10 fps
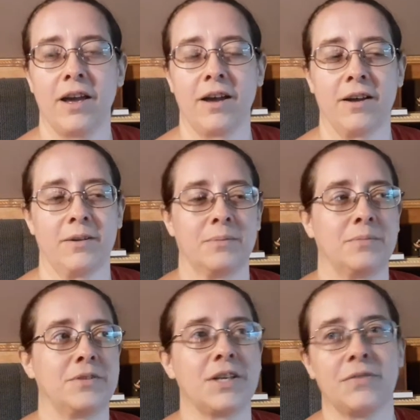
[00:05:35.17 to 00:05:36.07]
um,
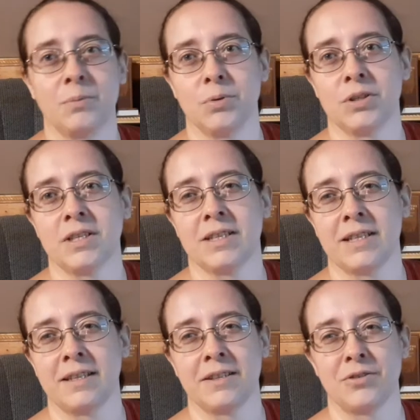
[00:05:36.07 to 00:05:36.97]
seven books because I
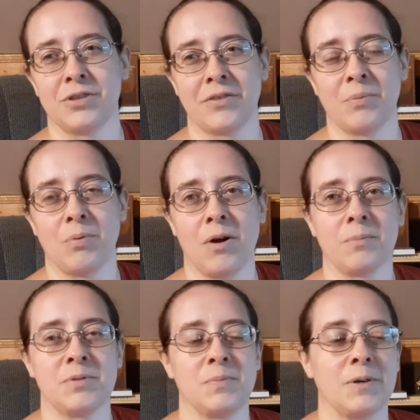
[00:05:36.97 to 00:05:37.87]
think there's seven
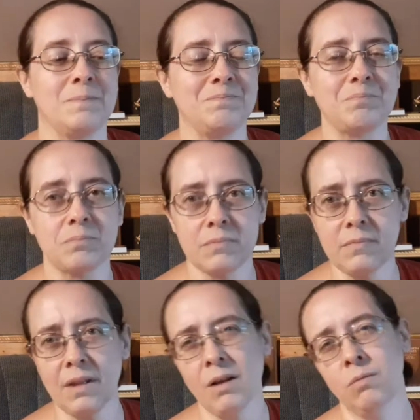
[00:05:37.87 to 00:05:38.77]
prompts. But
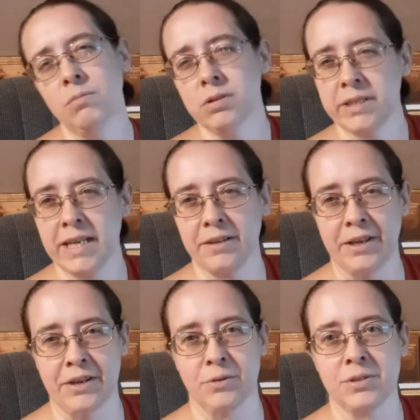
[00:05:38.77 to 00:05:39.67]
we'll see how
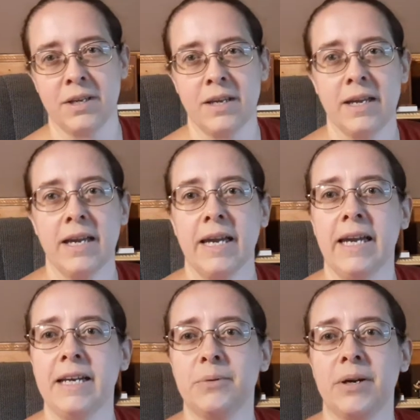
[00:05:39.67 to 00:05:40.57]
that goes.
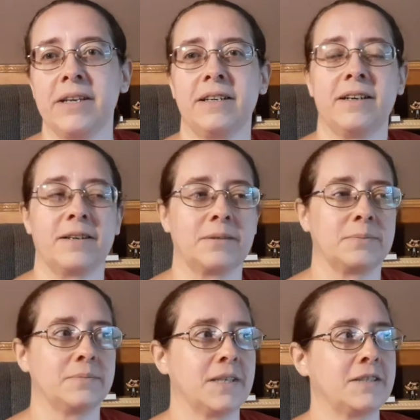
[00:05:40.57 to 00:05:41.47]
Anyway,
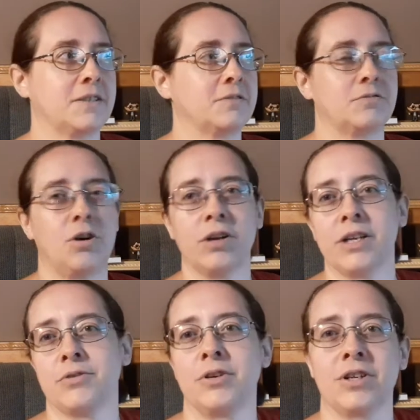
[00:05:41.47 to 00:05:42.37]
um, that's a long
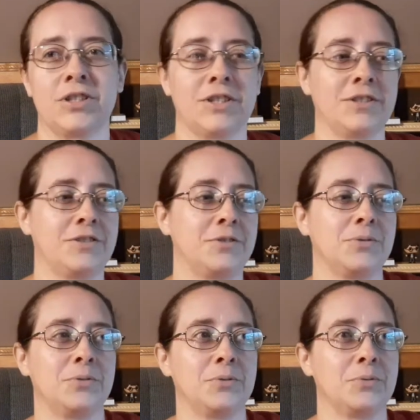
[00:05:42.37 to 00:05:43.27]
introduction
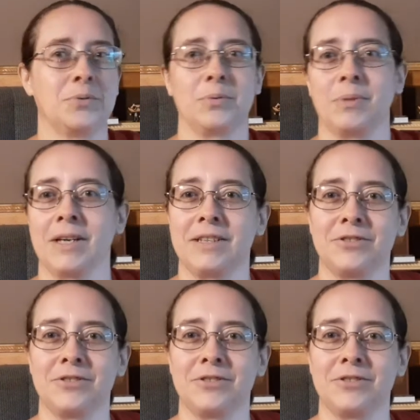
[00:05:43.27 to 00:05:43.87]
to my